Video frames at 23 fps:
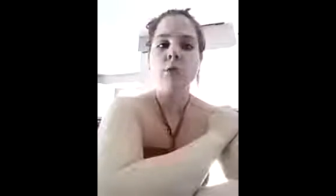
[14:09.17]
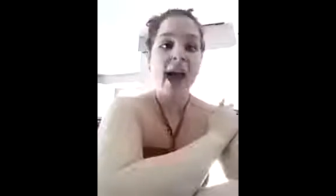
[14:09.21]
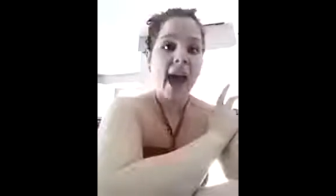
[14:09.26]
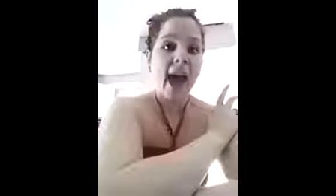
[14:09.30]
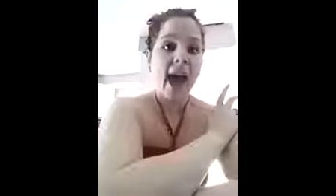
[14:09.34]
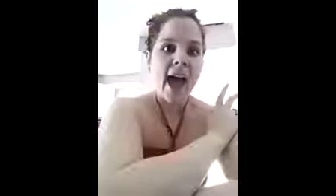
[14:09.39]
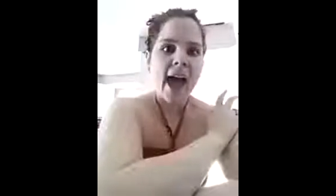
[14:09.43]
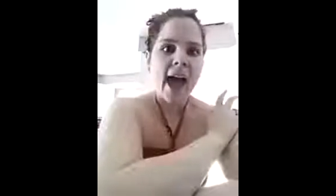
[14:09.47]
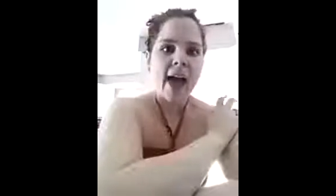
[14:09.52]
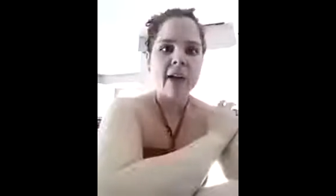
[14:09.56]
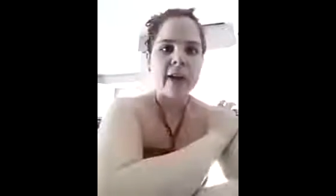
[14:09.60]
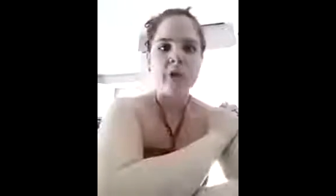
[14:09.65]

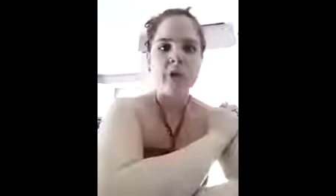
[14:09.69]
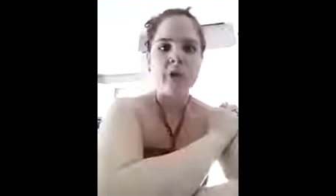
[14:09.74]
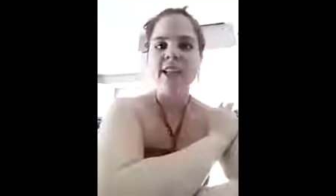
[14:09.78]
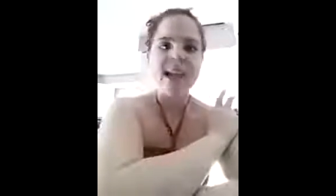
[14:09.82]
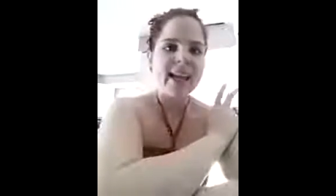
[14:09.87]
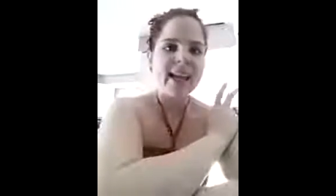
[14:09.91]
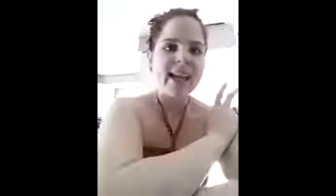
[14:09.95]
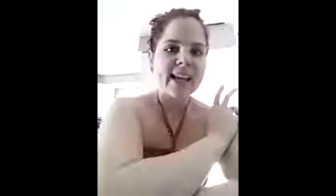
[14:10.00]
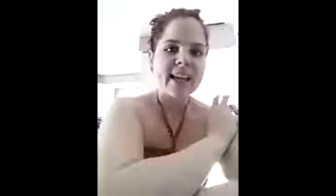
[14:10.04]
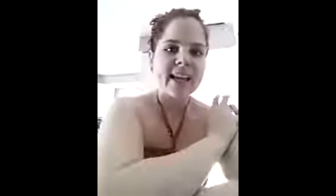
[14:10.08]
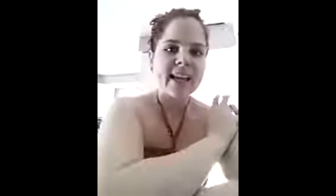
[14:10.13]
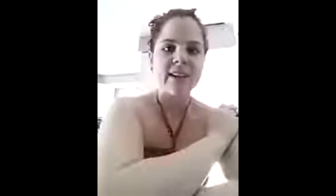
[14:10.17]
had or
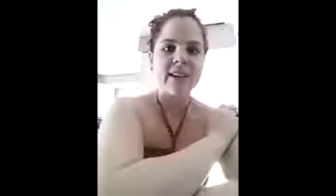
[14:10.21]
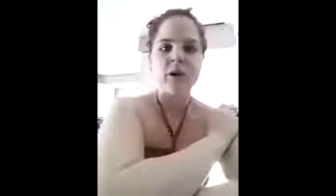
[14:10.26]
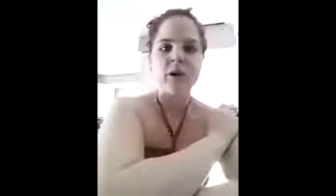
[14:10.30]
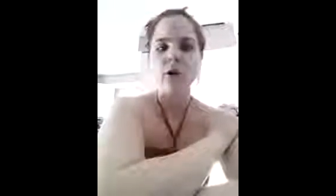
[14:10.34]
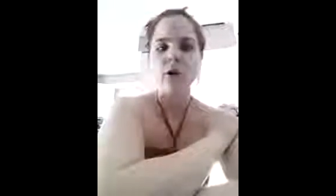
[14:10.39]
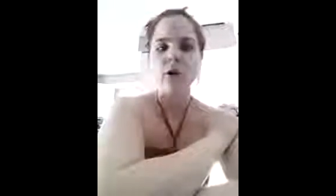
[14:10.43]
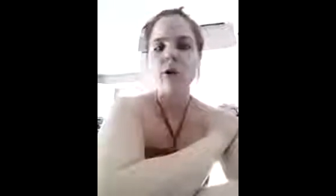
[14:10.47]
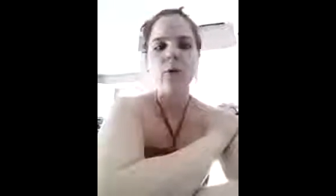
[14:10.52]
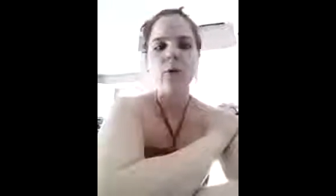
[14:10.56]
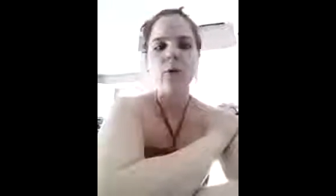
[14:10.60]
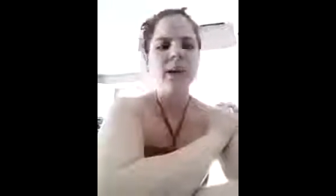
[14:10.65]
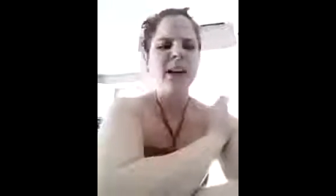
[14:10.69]
taken
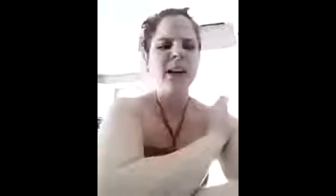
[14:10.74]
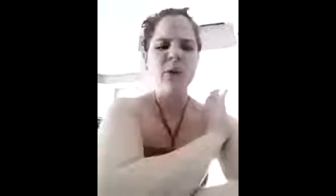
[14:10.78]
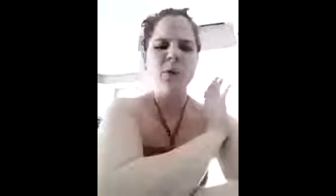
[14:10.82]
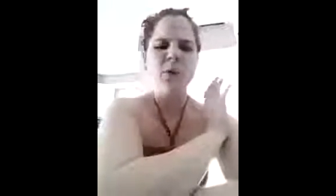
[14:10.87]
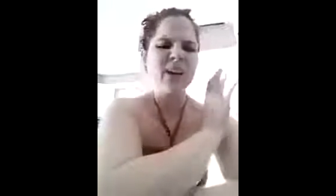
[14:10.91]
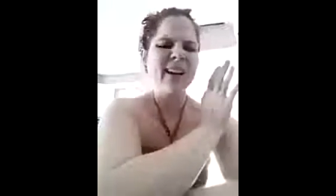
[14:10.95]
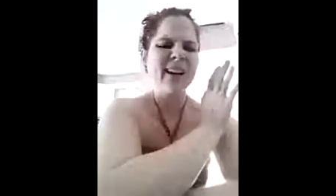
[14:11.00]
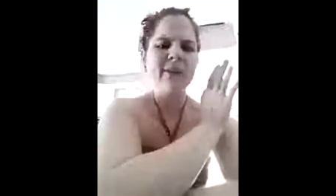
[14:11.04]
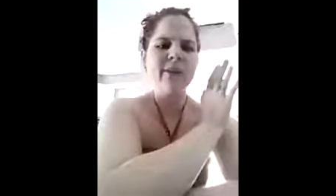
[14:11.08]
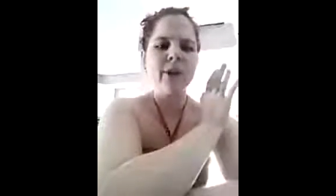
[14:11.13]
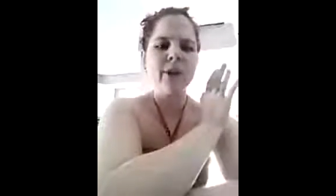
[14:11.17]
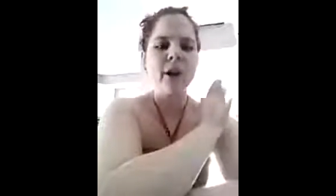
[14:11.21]
or
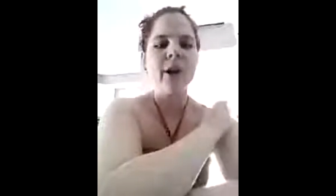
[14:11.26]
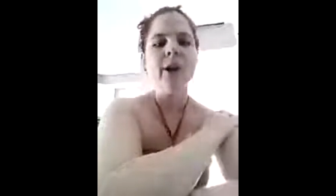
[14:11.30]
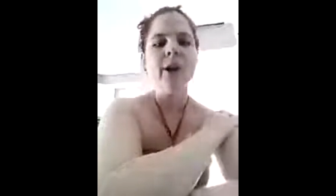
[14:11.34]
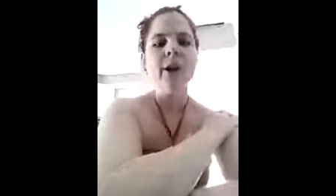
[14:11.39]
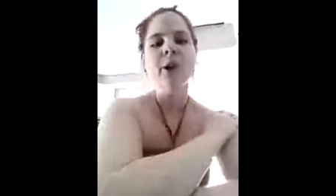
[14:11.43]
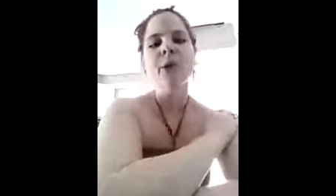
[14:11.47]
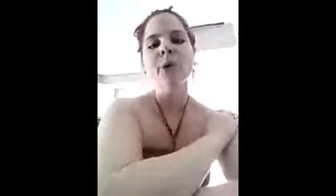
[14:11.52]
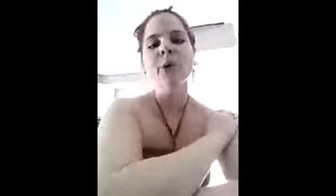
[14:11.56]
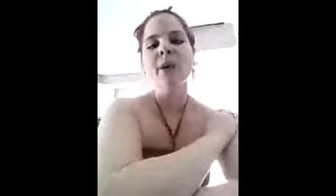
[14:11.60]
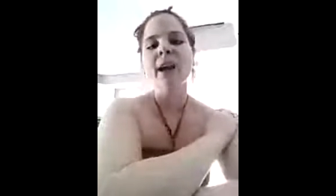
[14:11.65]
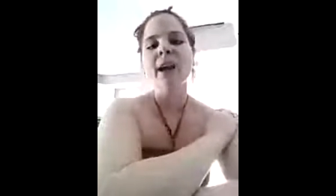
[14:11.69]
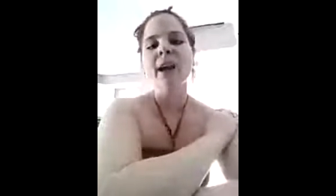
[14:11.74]
whatever,
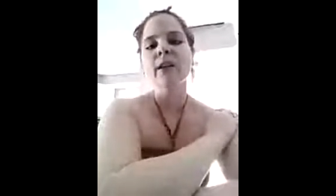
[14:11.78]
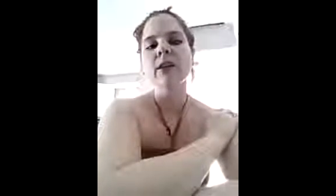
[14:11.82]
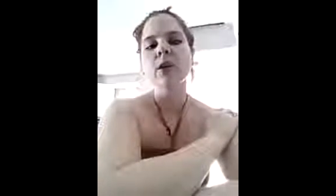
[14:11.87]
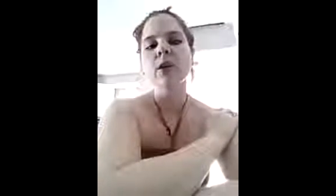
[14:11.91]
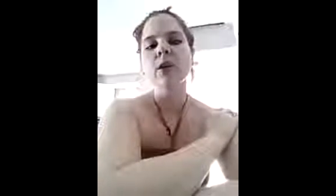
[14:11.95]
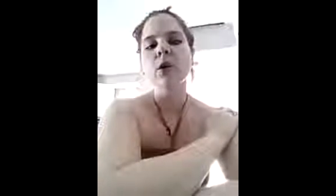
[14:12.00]
right?